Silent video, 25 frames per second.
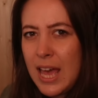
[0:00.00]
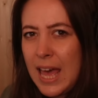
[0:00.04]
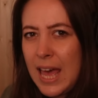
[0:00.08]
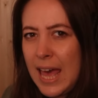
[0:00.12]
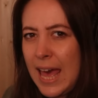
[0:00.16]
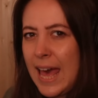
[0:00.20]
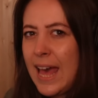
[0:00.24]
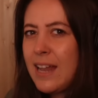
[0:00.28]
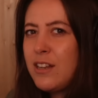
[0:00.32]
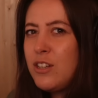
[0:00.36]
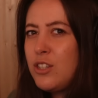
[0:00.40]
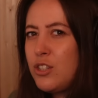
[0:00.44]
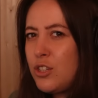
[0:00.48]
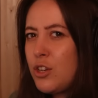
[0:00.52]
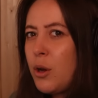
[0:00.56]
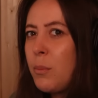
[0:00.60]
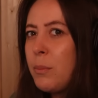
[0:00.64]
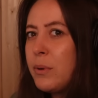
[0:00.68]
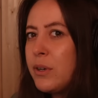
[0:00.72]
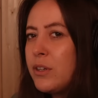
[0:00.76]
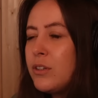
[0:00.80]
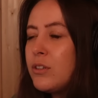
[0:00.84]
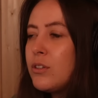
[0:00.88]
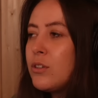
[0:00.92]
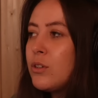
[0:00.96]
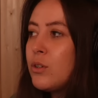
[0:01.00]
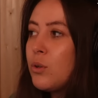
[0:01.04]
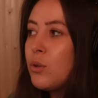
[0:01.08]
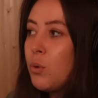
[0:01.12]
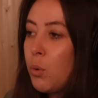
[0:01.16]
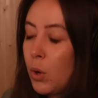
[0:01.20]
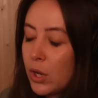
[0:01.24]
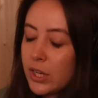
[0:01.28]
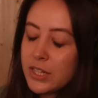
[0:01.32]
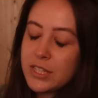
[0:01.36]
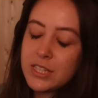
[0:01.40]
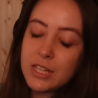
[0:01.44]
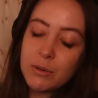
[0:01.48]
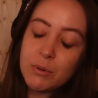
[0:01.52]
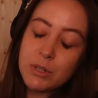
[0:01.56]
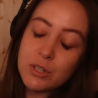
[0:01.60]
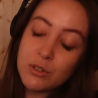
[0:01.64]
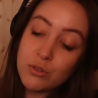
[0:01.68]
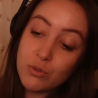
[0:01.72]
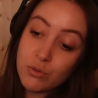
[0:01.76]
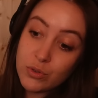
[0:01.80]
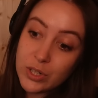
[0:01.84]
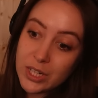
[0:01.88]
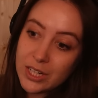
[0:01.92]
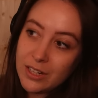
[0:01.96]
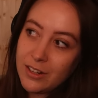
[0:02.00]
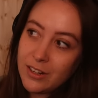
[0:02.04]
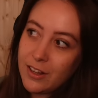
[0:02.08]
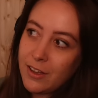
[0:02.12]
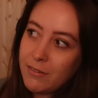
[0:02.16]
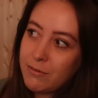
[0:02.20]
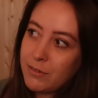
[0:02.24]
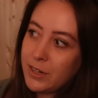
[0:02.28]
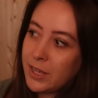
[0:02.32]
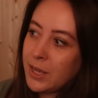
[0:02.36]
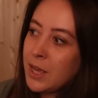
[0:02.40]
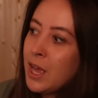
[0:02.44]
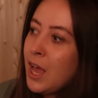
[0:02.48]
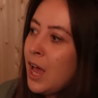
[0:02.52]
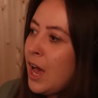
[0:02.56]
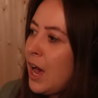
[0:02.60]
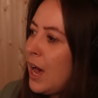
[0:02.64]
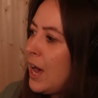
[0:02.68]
head dominant quality, which is really lovely.